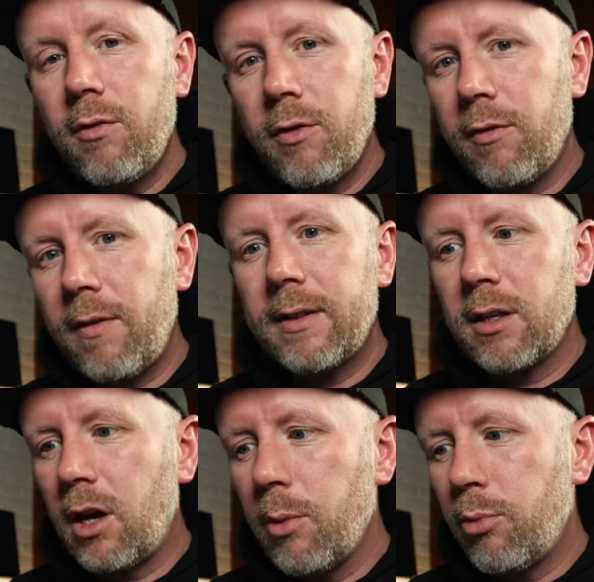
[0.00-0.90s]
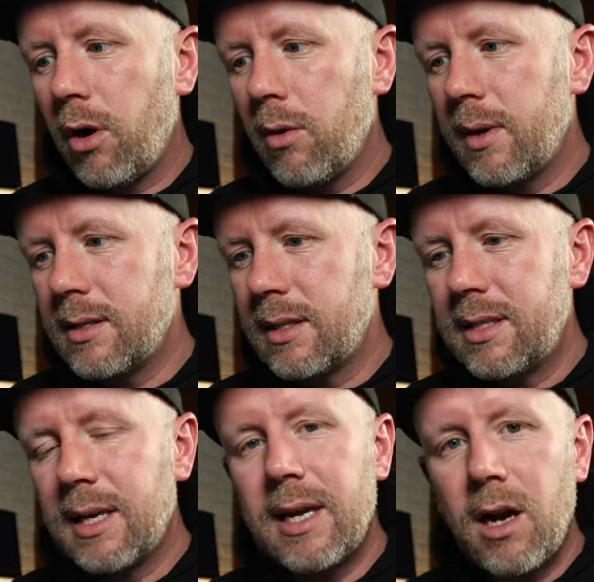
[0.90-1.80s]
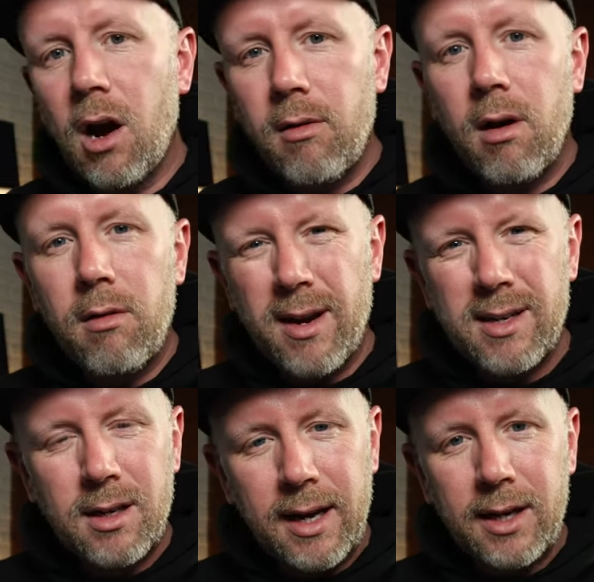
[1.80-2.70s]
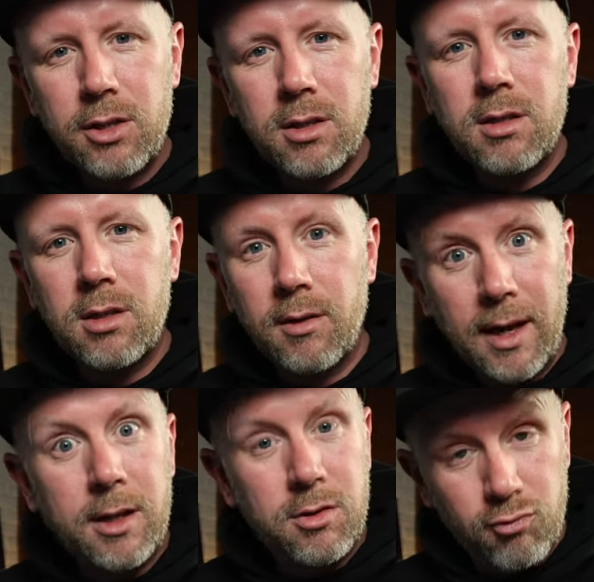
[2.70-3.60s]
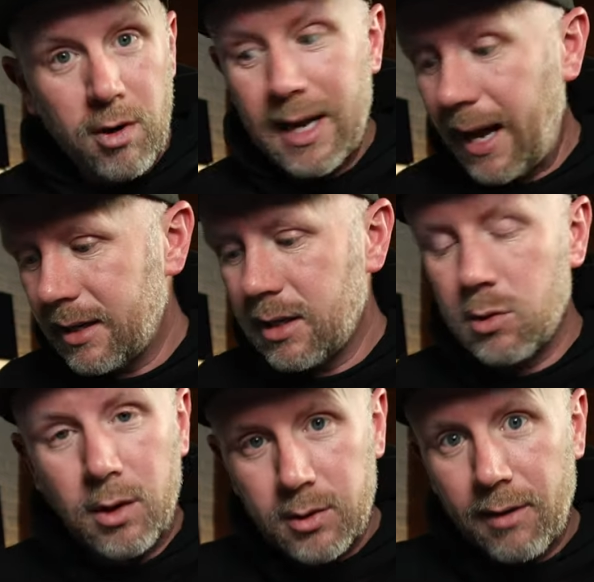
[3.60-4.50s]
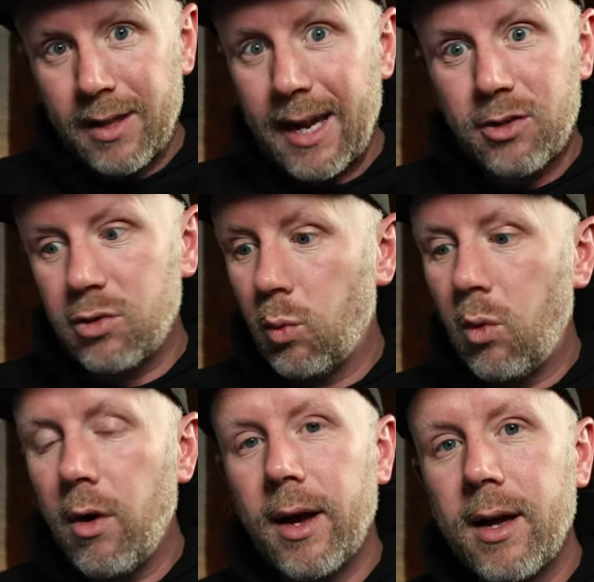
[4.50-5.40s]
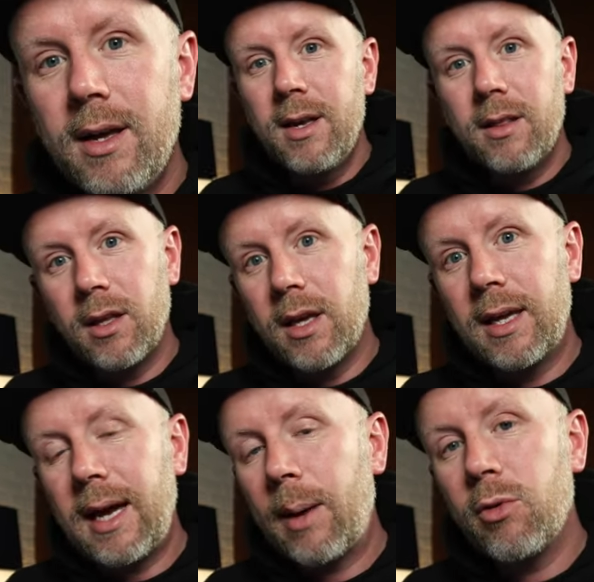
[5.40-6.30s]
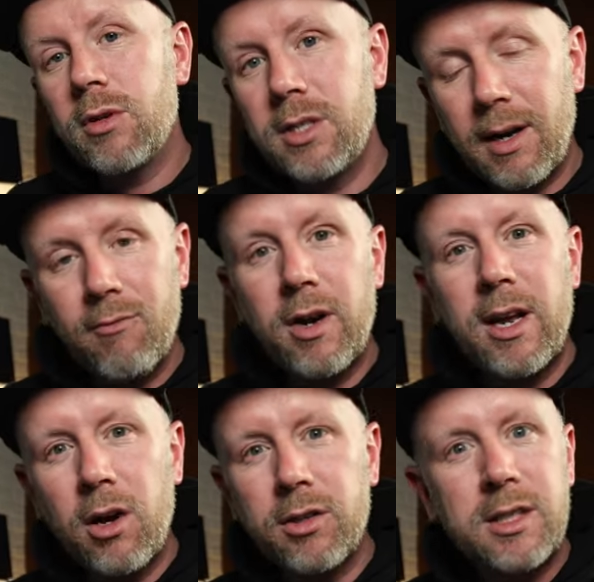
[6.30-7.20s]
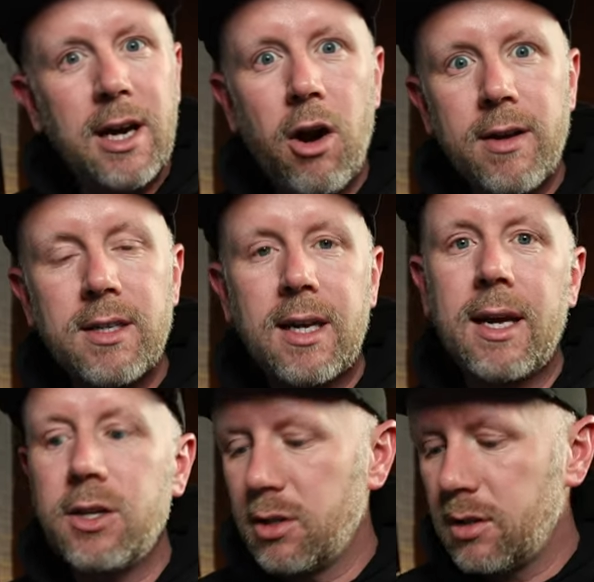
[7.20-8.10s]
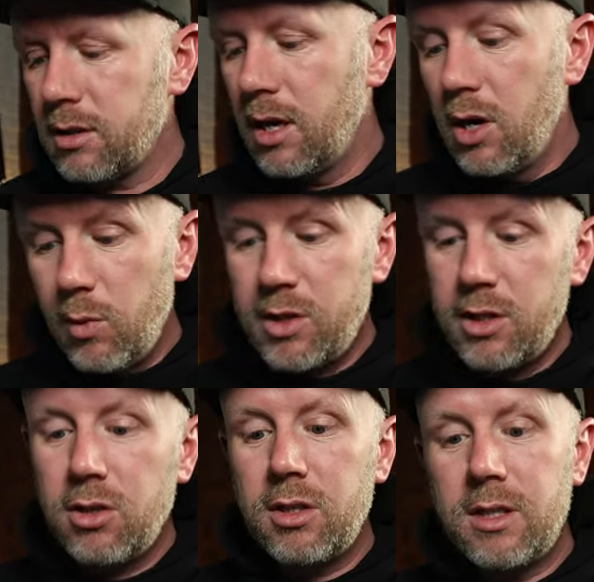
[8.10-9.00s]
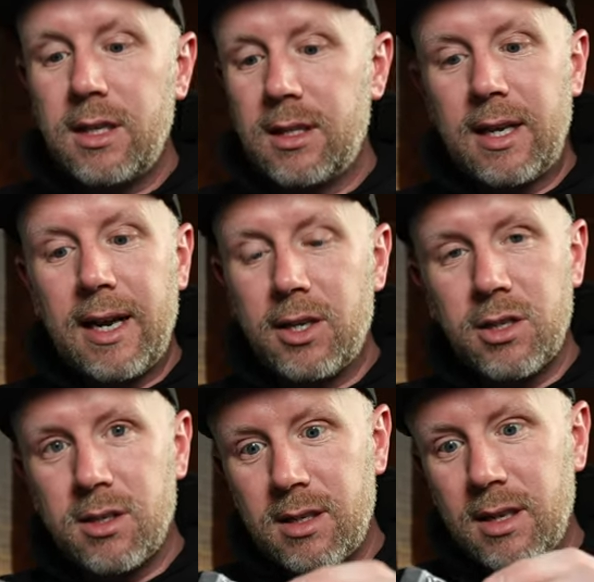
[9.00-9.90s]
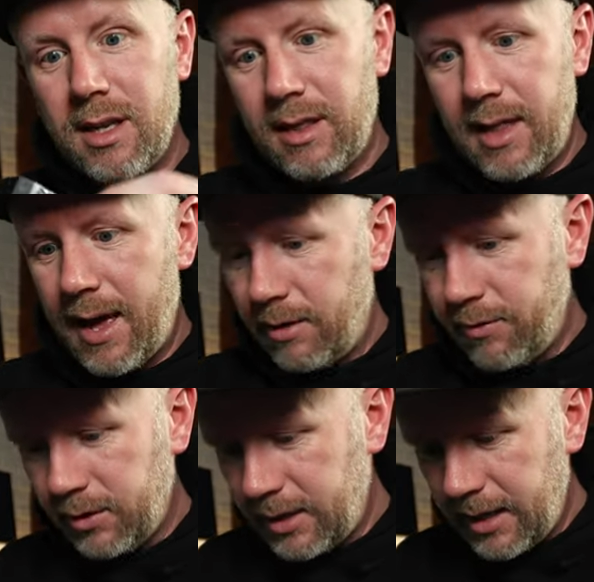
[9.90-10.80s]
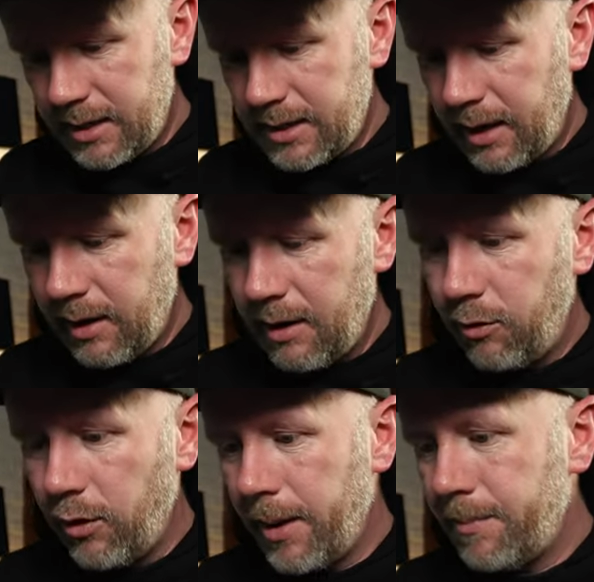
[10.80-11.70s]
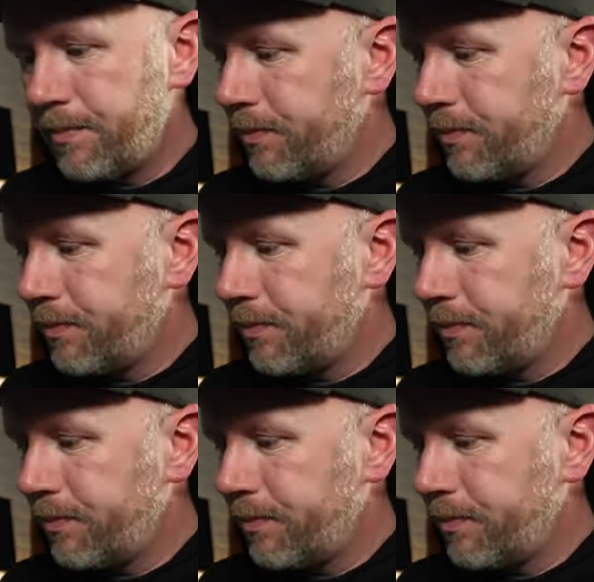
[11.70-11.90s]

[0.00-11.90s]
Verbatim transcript: for a fact the GoPro is a TRRS connection, so that's really handy as well to have the extra wire. The cameras generally are TRS connections, which is just the connections there. If I take this out of here for you,